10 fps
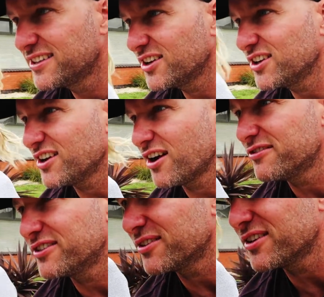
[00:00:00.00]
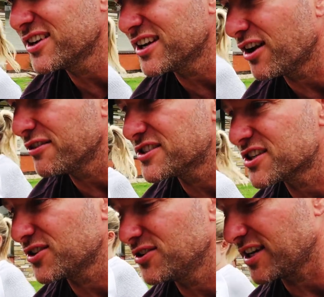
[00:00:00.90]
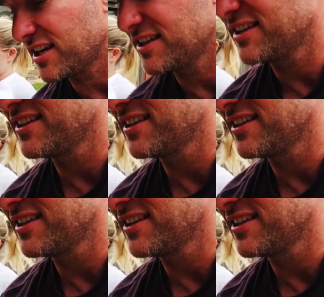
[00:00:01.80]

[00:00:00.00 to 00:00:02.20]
30 and over is a cougar.